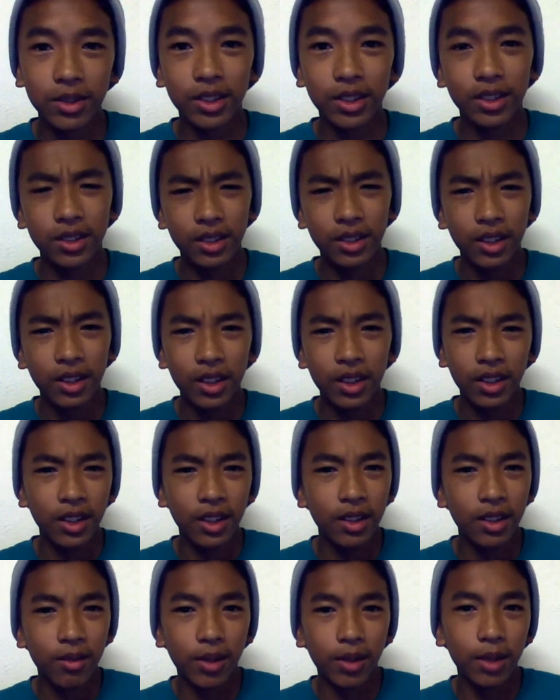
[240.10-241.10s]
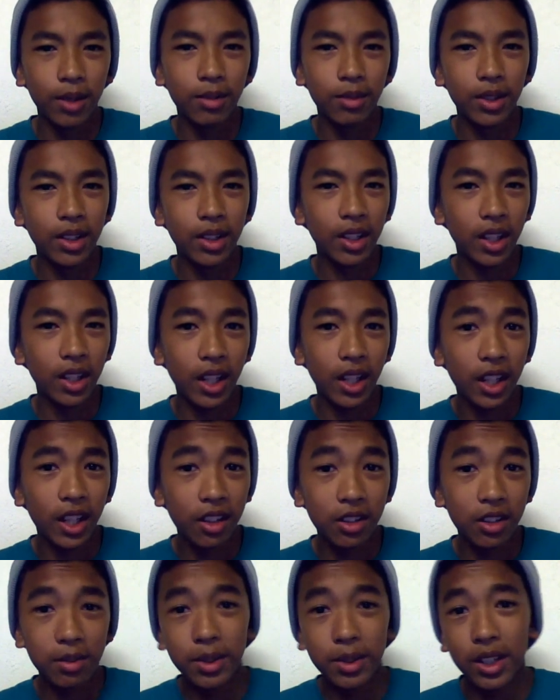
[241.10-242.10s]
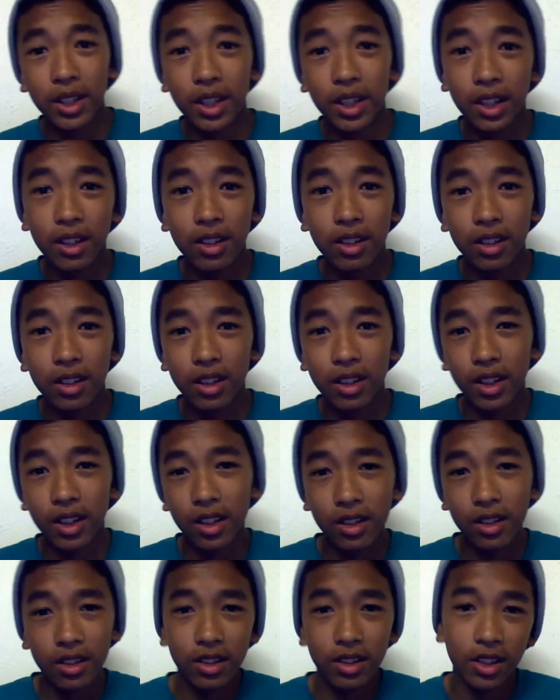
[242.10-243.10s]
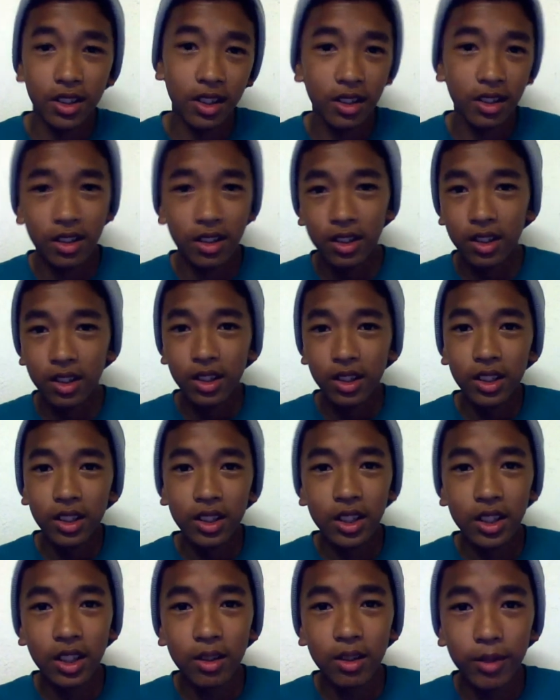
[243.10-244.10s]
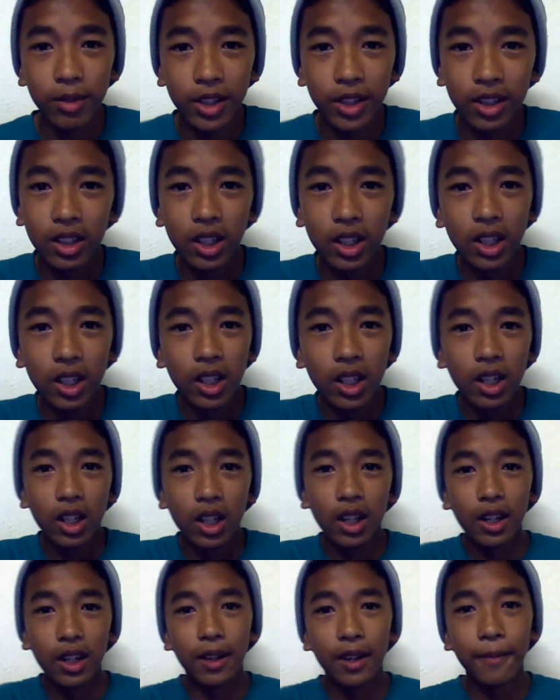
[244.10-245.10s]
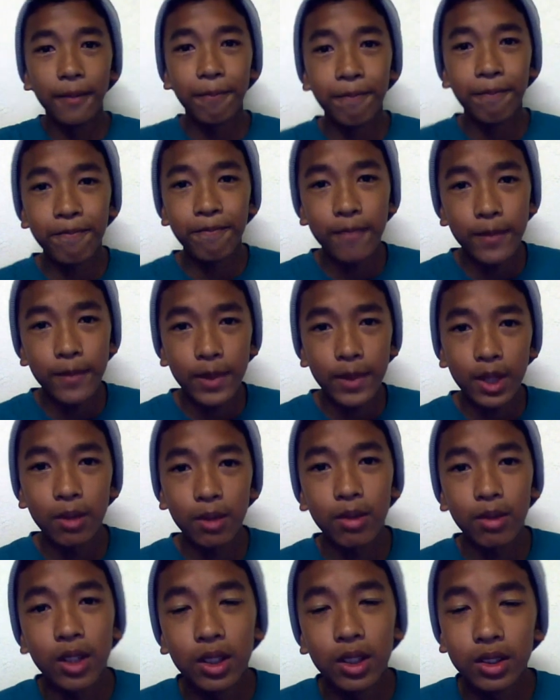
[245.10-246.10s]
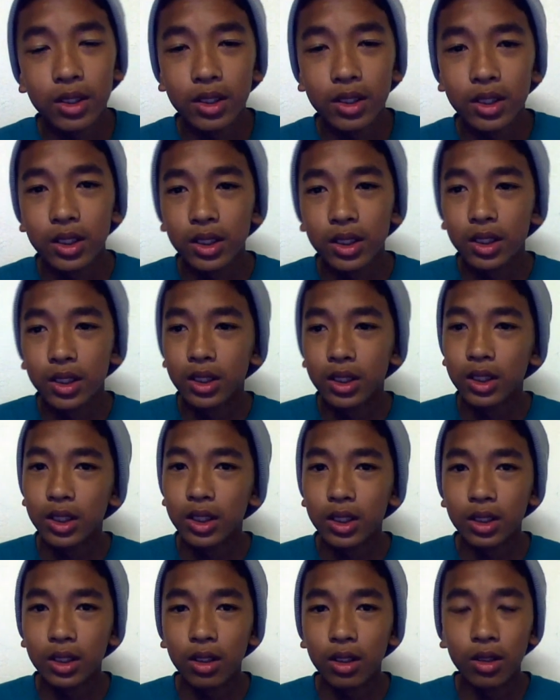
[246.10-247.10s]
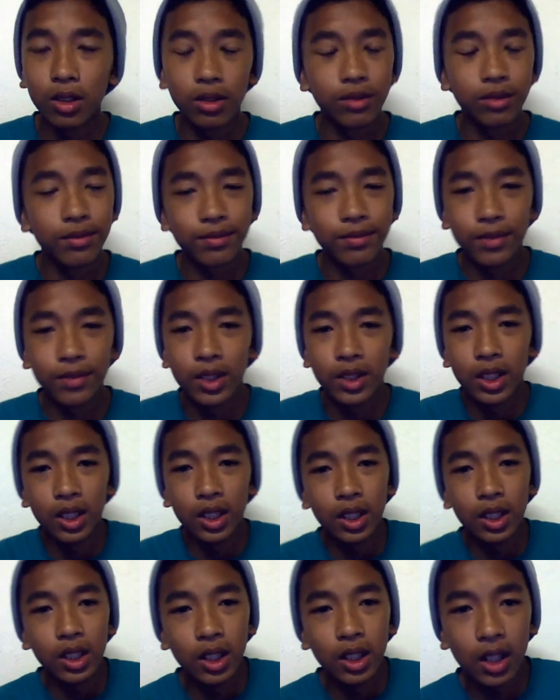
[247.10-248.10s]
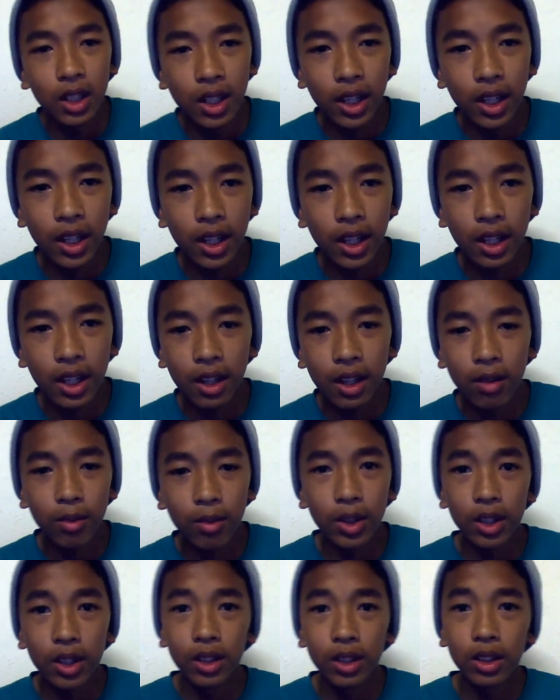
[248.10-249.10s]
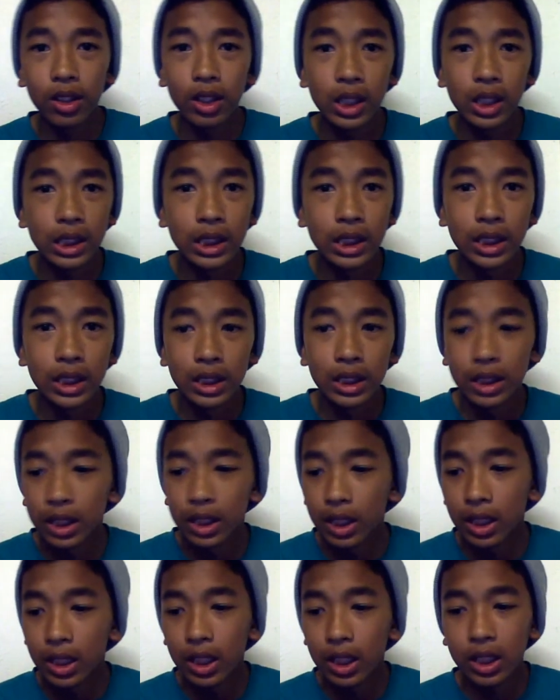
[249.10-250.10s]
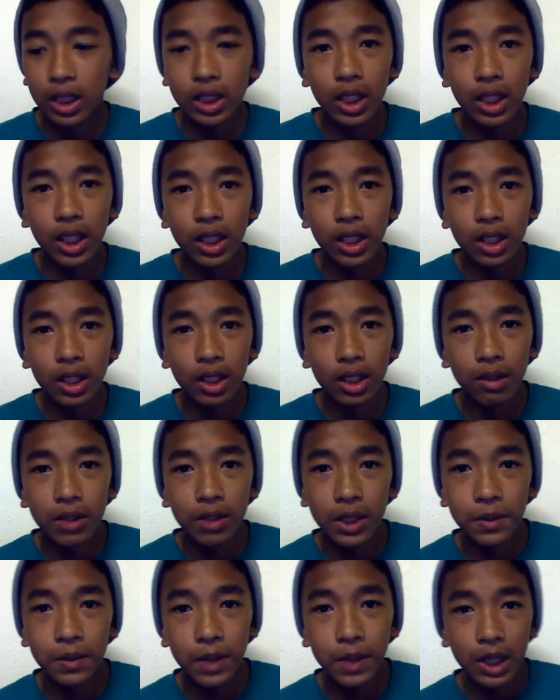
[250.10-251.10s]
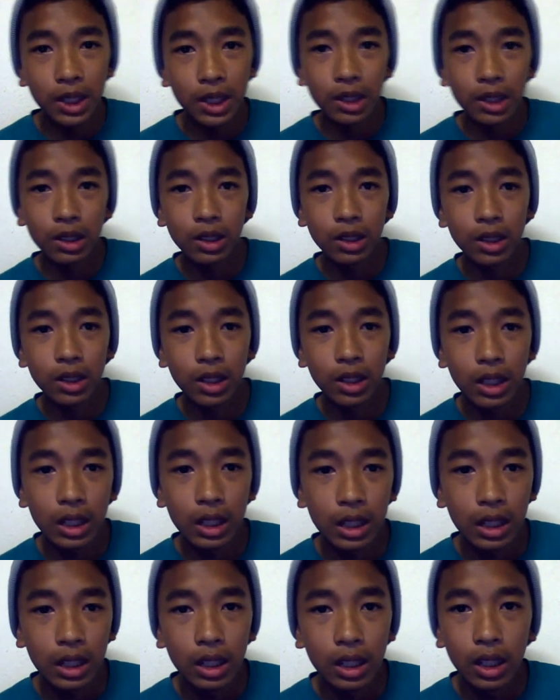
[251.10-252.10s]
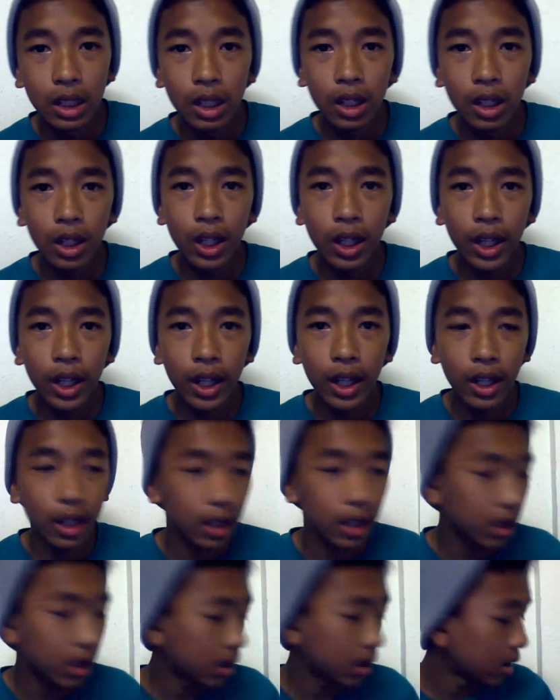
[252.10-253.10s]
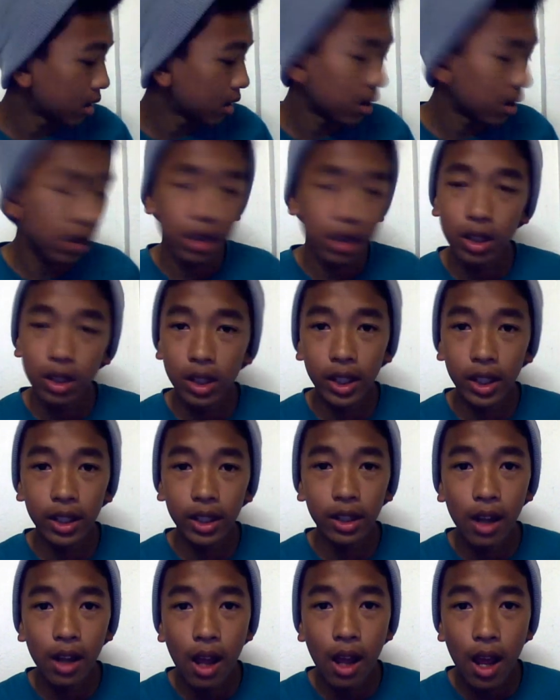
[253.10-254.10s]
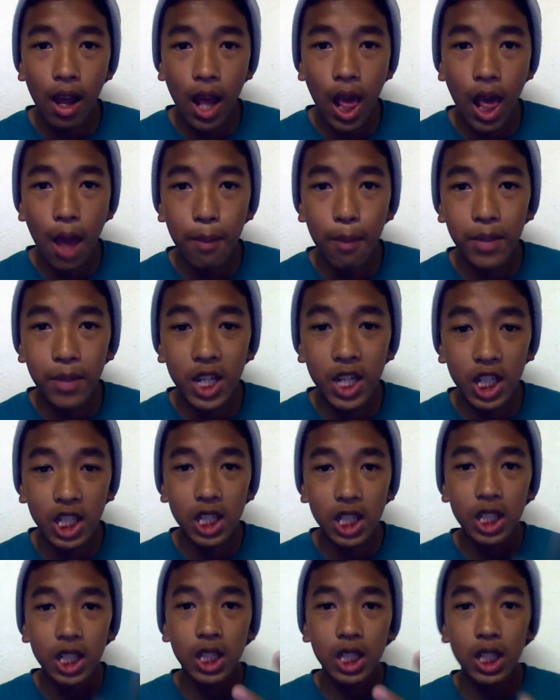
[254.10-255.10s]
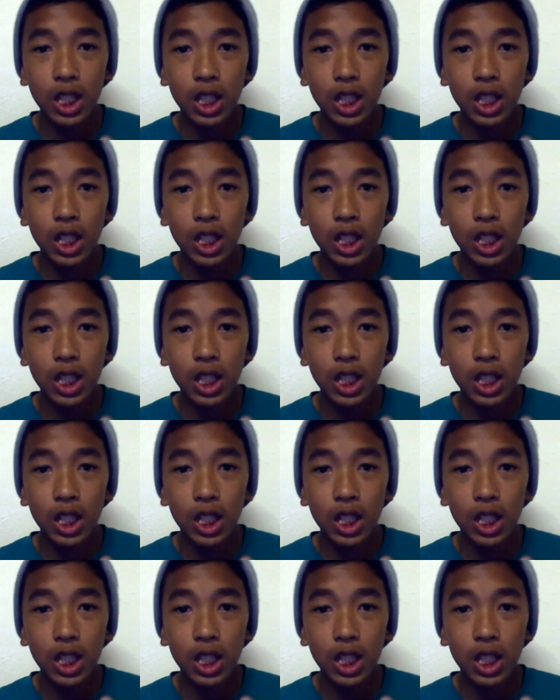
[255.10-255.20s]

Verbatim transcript: because why would haters be hating on haters? Yeah, it's kind of weird. Um, what else? Oh, okay. Well, that's the end of this video. Okay, like, peace.